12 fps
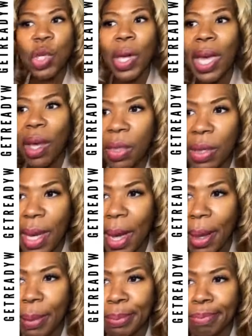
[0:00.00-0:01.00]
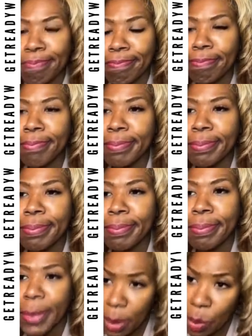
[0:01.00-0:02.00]
health day.
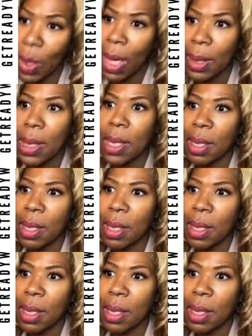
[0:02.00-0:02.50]
That's what I did.